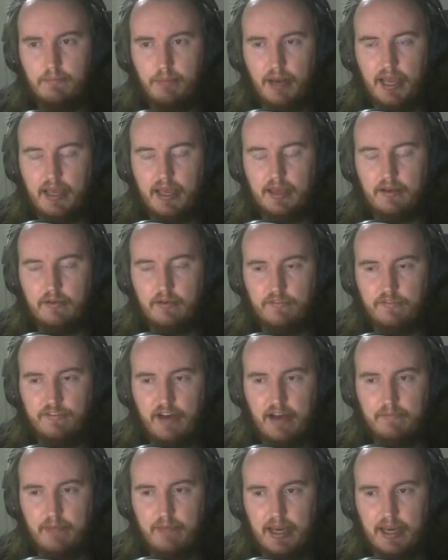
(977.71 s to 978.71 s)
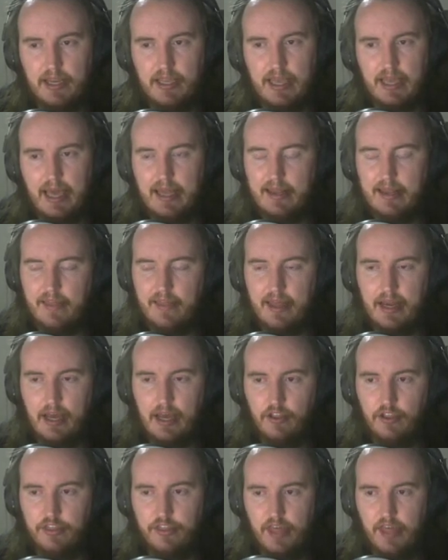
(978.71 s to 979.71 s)
playing 5 mana and gaining that
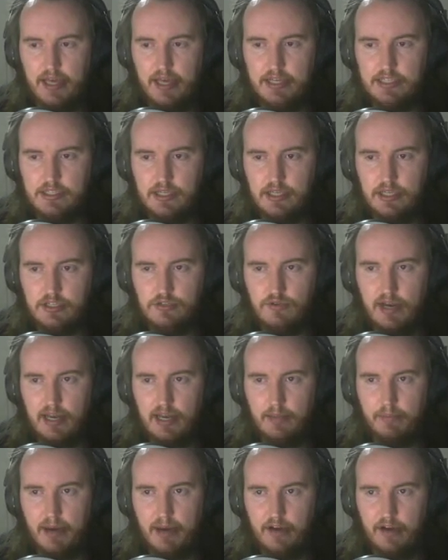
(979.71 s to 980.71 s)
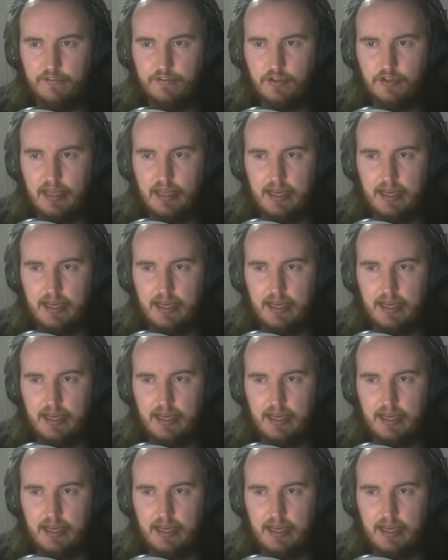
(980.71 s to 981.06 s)
health there is really powerful.